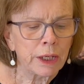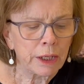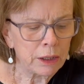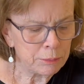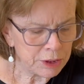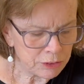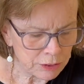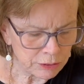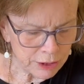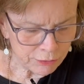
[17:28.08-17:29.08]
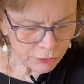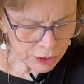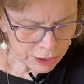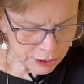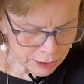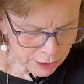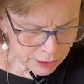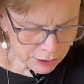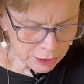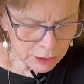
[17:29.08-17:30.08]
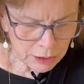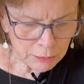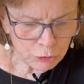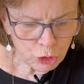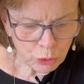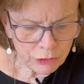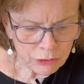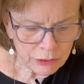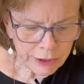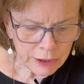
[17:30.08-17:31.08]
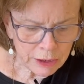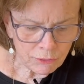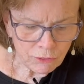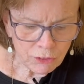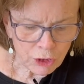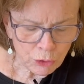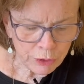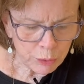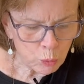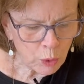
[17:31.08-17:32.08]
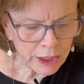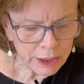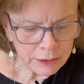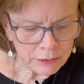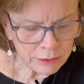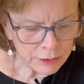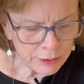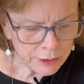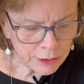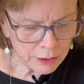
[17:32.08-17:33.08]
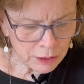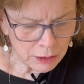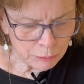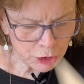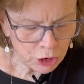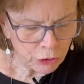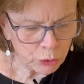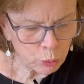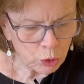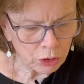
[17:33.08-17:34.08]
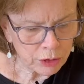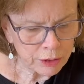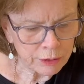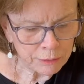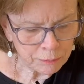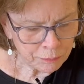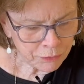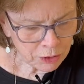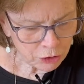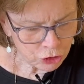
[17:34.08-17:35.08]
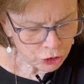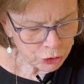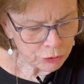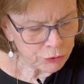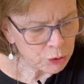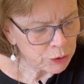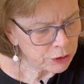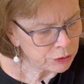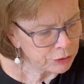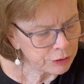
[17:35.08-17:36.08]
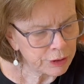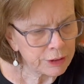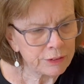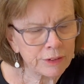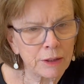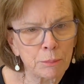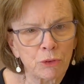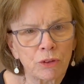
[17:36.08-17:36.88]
It's a lovely short sleeve, fingering weight, color work. I'll show you a few other examples